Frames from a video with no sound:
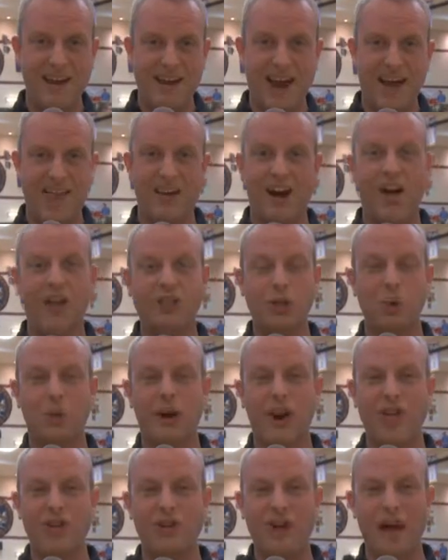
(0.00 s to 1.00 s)
And then also
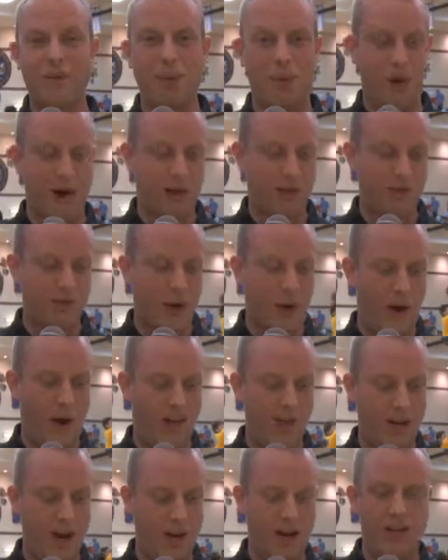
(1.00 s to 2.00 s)
one other name I want to throw
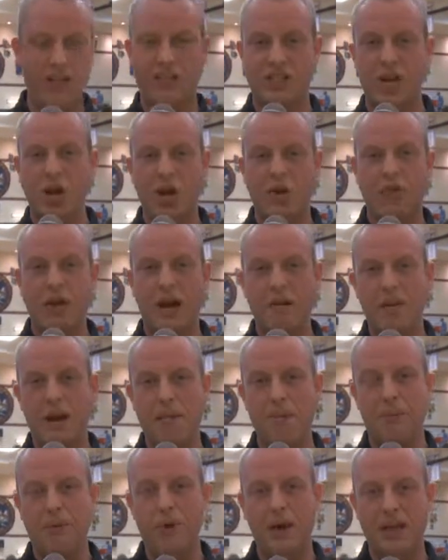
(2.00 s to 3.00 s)
out there is
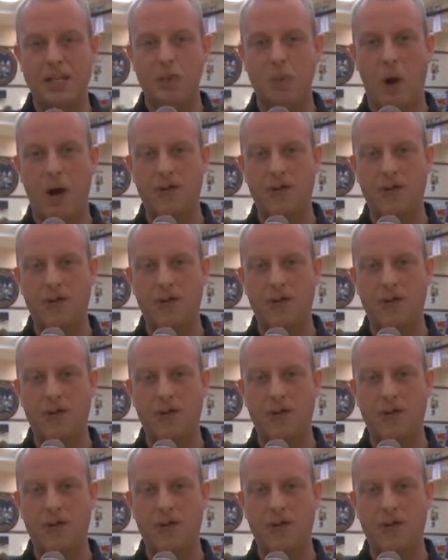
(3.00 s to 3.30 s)
Ramey Prince.